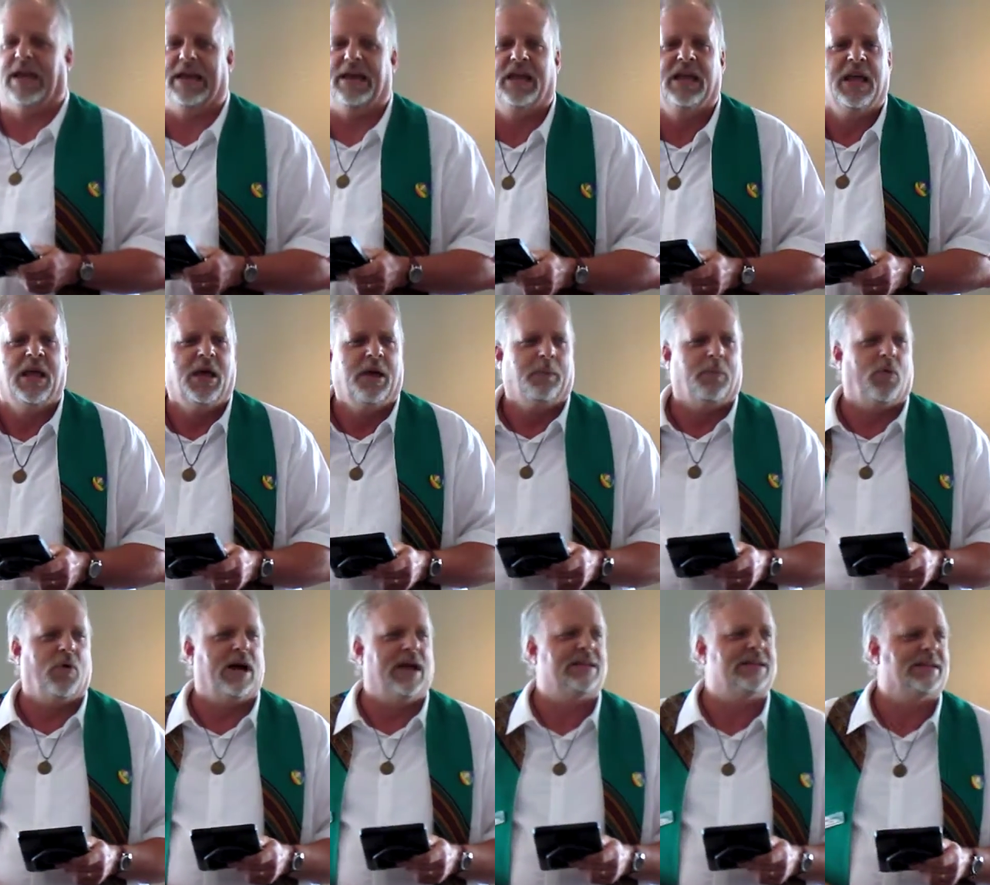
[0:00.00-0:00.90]
And
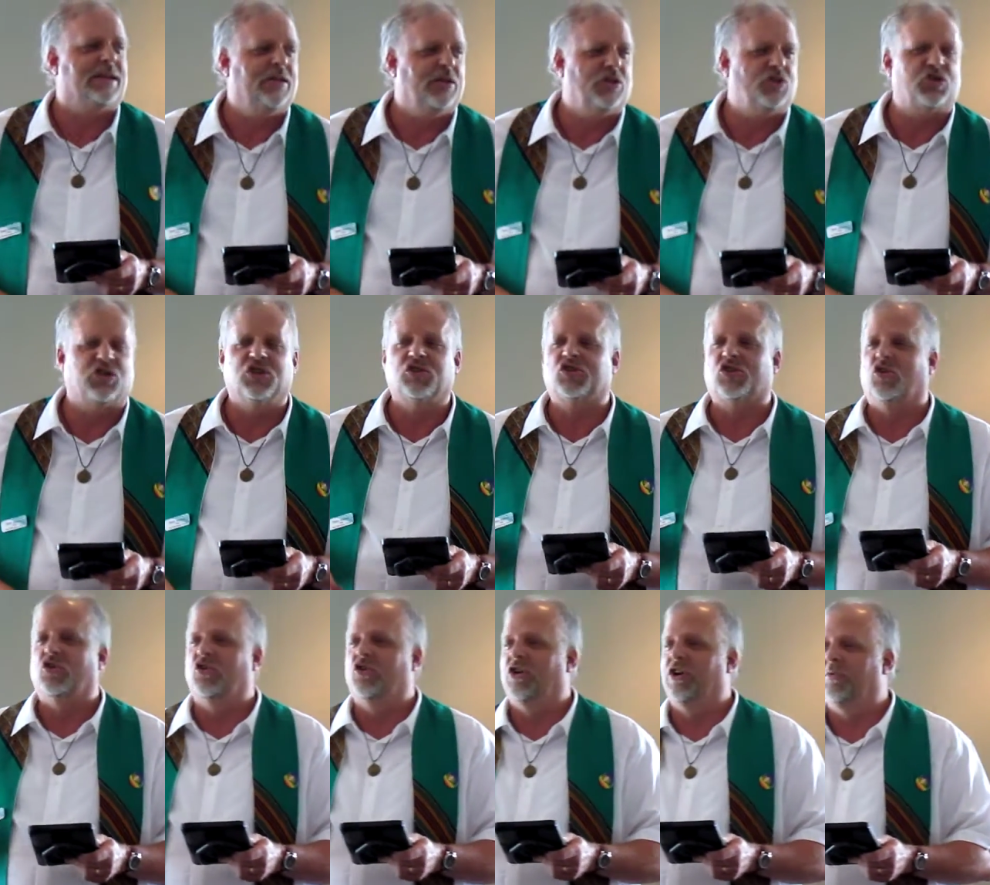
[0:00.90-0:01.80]
boy, I tell you, she's
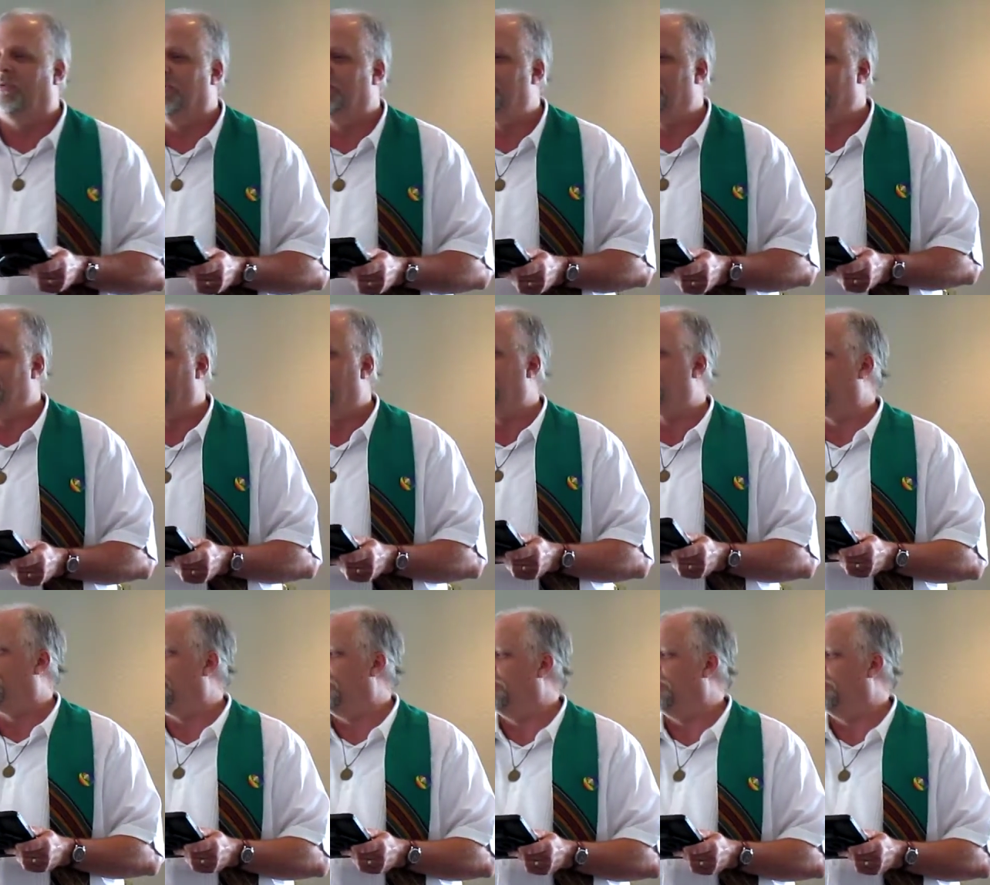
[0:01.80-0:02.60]
so good. When she puts her